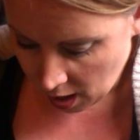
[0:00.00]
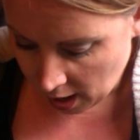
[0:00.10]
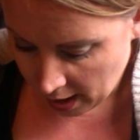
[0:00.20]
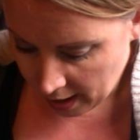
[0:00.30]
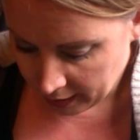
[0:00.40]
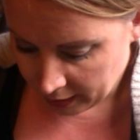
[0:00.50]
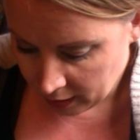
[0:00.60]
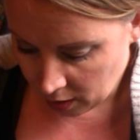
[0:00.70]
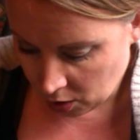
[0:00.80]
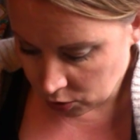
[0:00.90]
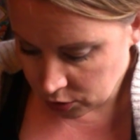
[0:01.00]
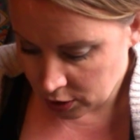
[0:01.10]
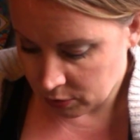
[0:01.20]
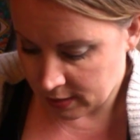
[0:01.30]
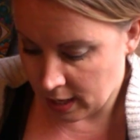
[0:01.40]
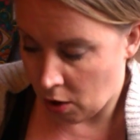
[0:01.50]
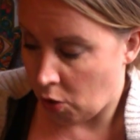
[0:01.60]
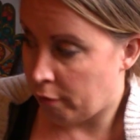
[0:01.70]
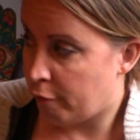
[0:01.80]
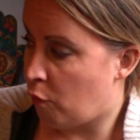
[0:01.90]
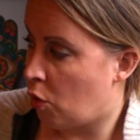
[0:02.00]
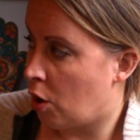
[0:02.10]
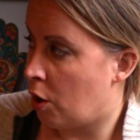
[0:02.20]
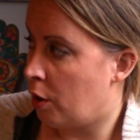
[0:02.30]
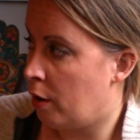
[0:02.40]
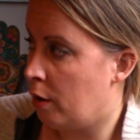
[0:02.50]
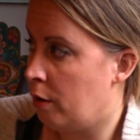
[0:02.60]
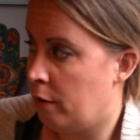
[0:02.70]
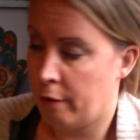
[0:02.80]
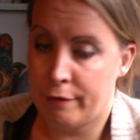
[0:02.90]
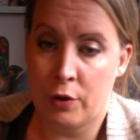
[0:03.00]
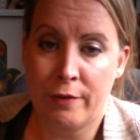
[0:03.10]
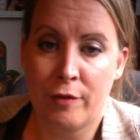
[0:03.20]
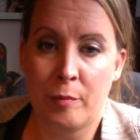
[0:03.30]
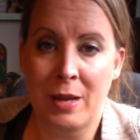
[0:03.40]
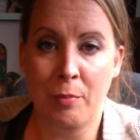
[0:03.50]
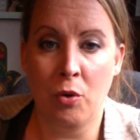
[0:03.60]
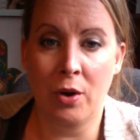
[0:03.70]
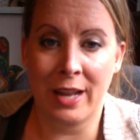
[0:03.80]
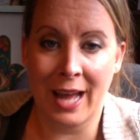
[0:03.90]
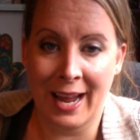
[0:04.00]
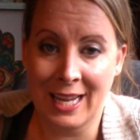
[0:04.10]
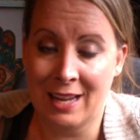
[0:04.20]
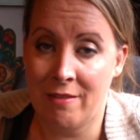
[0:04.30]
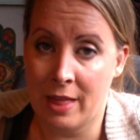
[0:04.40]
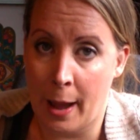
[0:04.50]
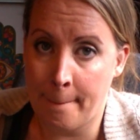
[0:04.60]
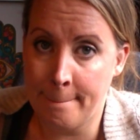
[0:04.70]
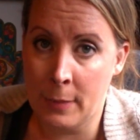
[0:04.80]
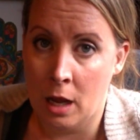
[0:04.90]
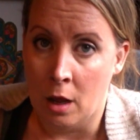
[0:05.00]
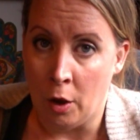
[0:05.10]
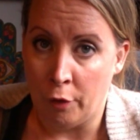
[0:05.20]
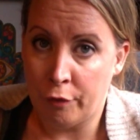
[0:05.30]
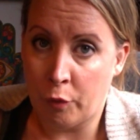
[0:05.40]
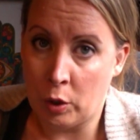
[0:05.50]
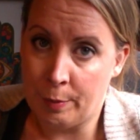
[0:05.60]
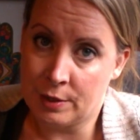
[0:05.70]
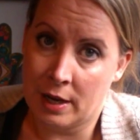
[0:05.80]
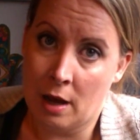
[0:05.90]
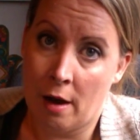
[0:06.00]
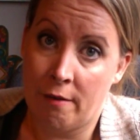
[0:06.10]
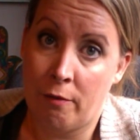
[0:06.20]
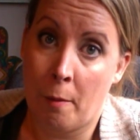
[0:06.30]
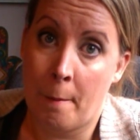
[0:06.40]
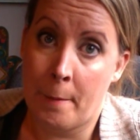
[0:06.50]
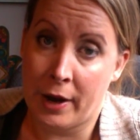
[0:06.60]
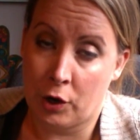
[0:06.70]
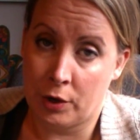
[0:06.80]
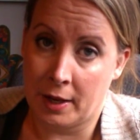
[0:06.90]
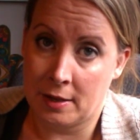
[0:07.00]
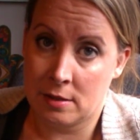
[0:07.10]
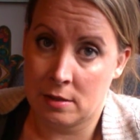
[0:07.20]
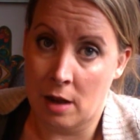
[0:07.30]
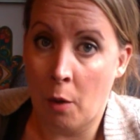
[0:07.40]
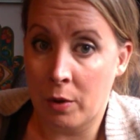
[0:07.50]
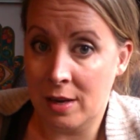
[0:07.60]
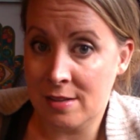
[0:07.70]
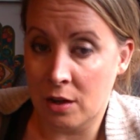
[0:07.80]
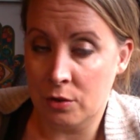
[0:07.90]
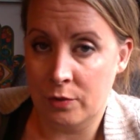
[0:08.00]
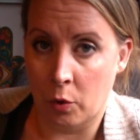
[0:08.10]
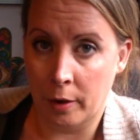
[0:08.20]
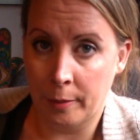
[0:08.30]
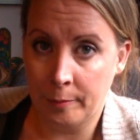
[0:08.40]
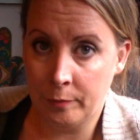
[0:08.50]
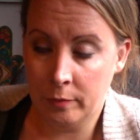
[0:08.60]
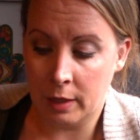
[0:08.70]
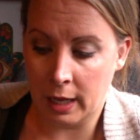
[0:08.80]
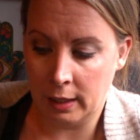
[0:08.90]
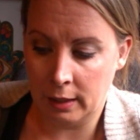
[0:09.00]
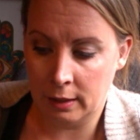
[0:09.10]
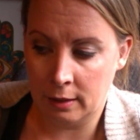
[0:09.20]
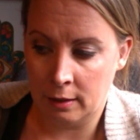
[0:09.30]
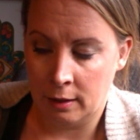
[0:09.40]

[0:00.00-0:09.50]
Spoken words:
I also sell for a few different people, and I give them 40% of my earnings, not what it sells for. And